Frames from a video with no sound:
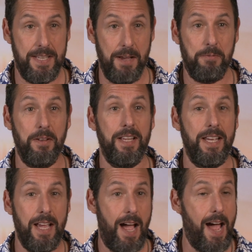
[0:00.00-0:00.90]

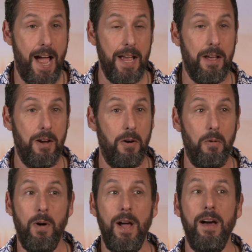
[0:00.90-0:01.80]
definitely, I go,
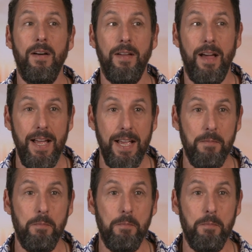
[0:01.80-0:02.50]
wow, I am